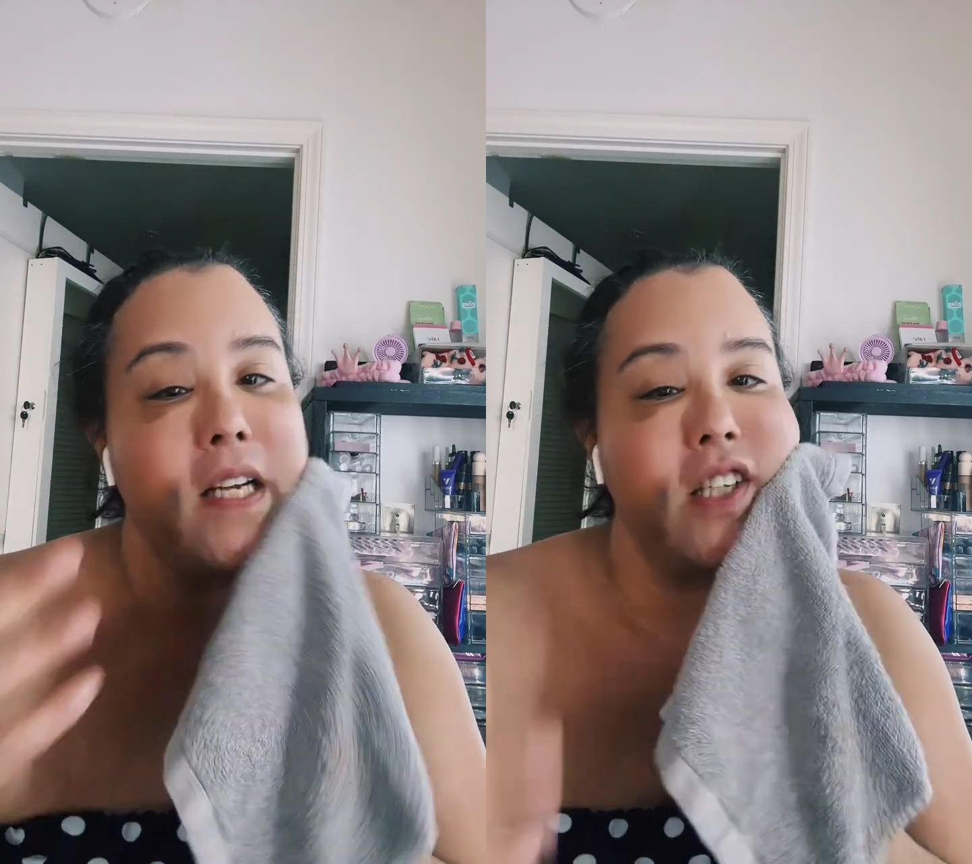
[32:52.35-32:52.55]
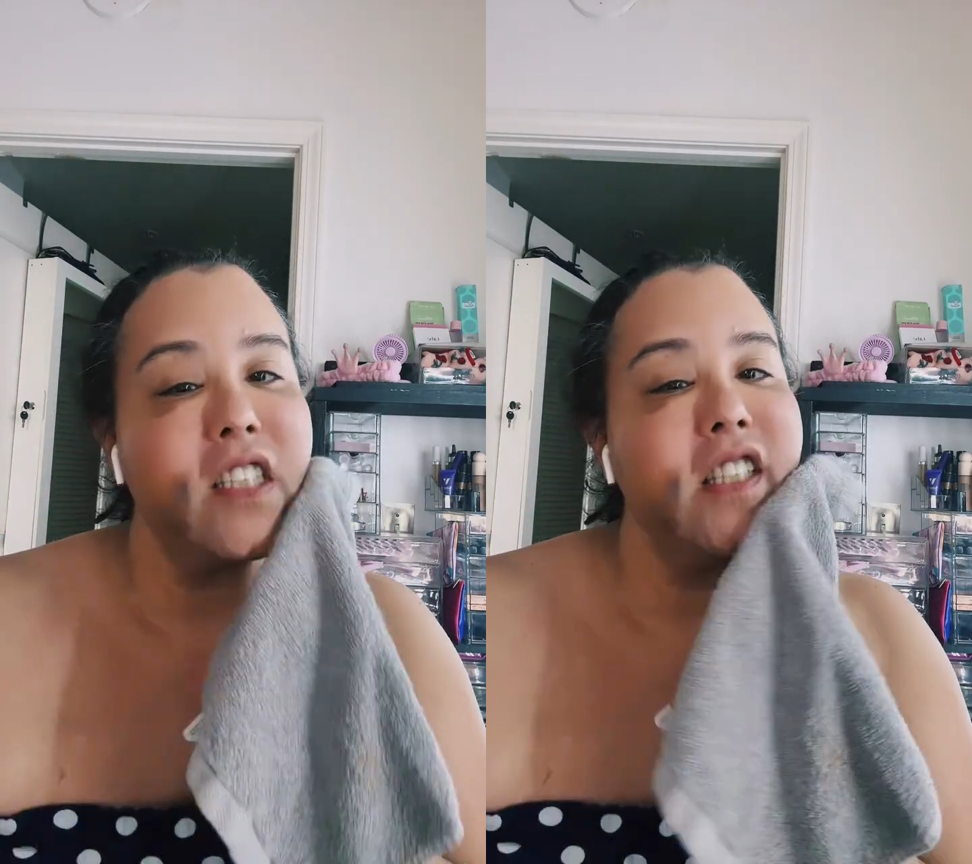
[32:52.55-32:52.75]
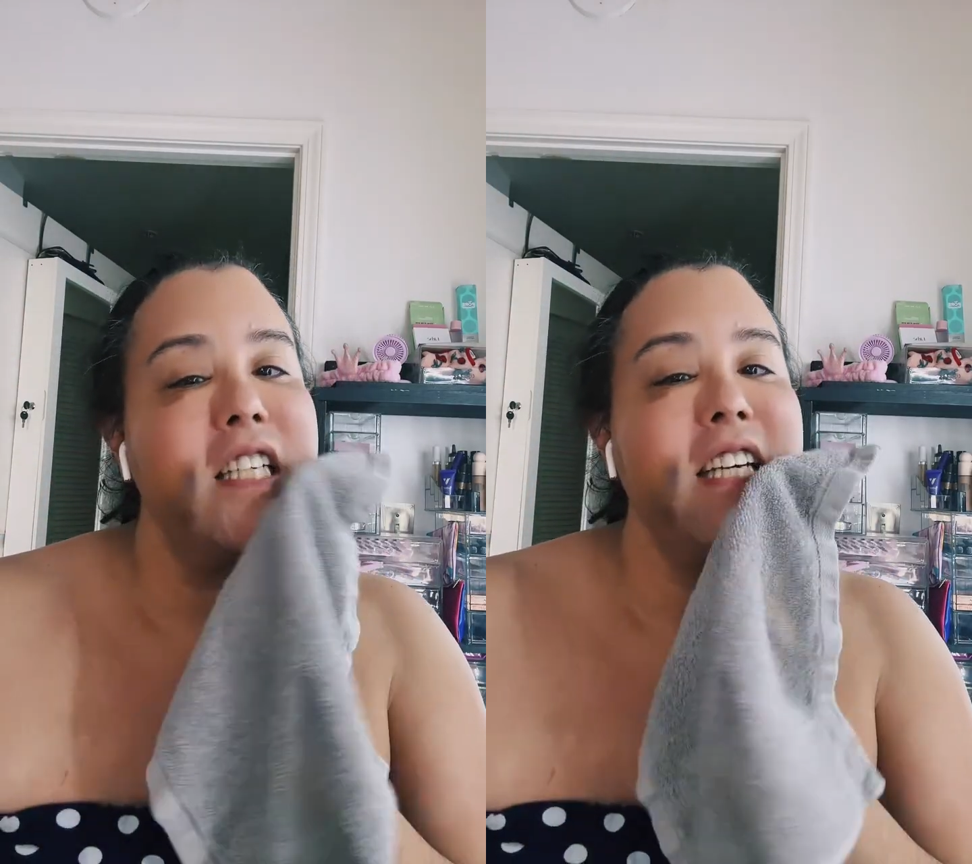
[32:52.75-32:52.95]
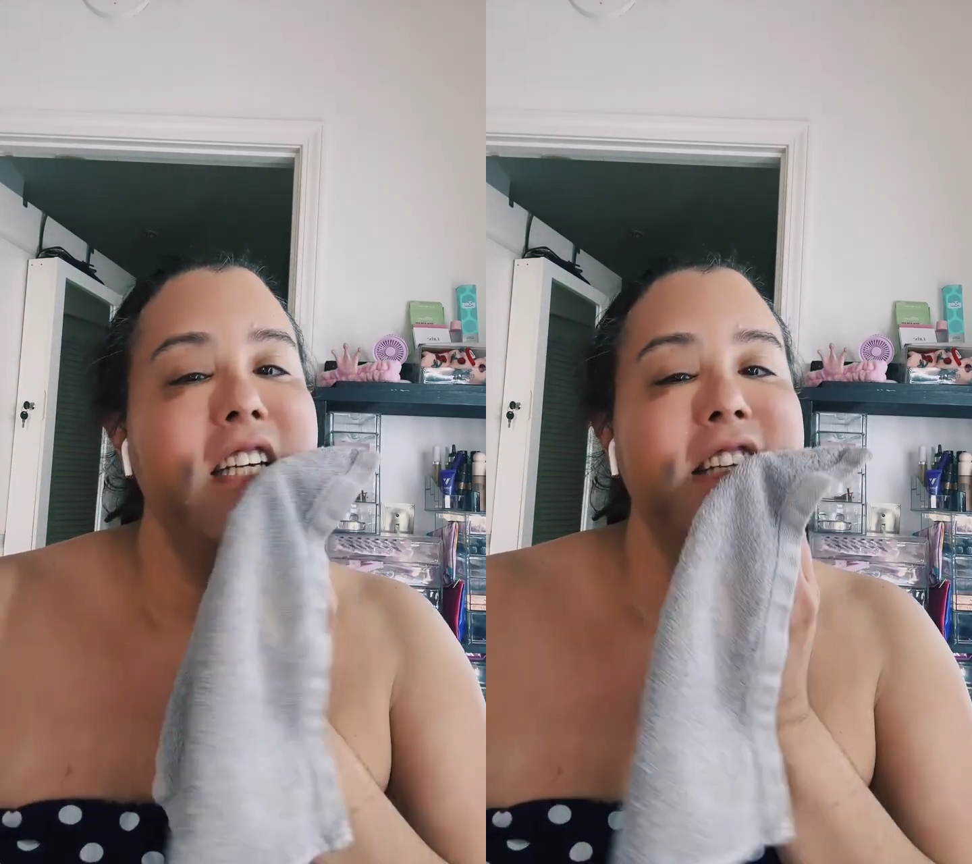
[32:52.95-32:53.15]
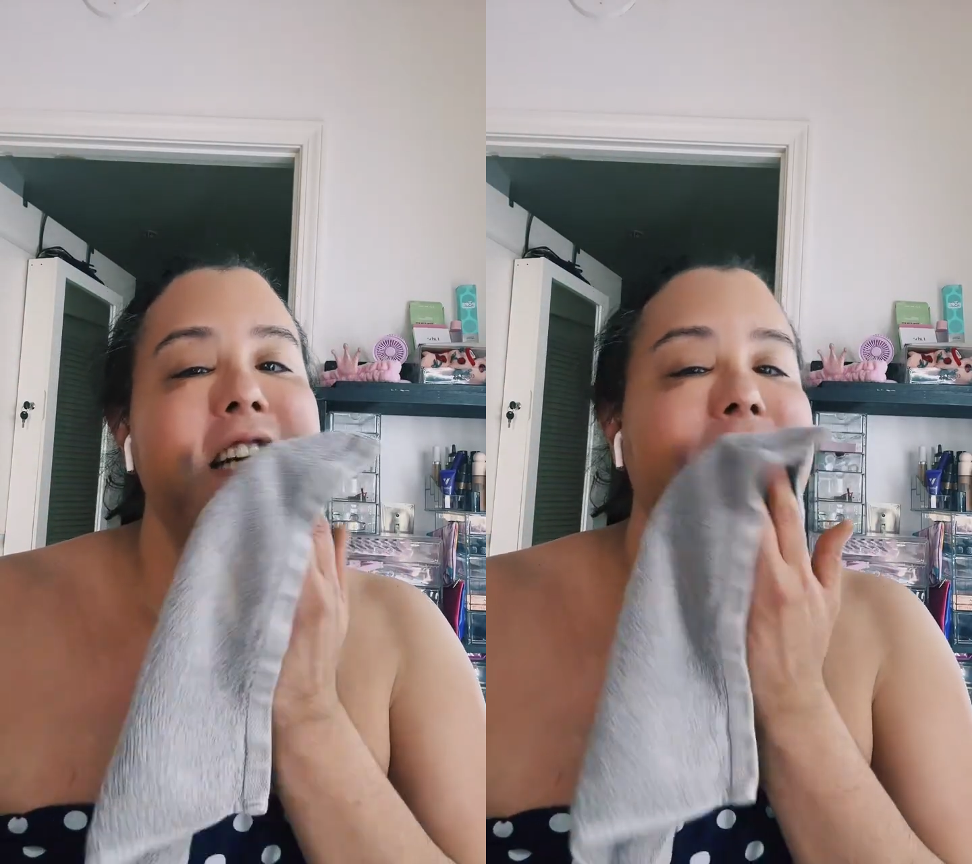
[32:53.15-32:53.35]
but you're still
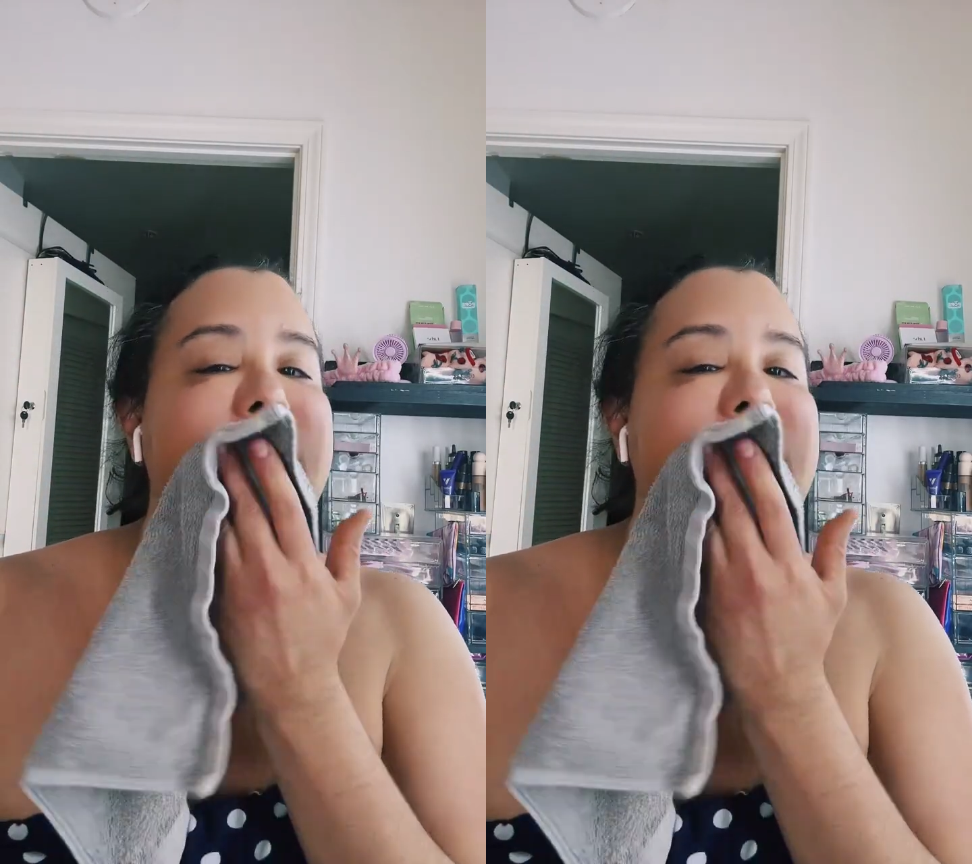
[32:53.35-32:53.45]
healing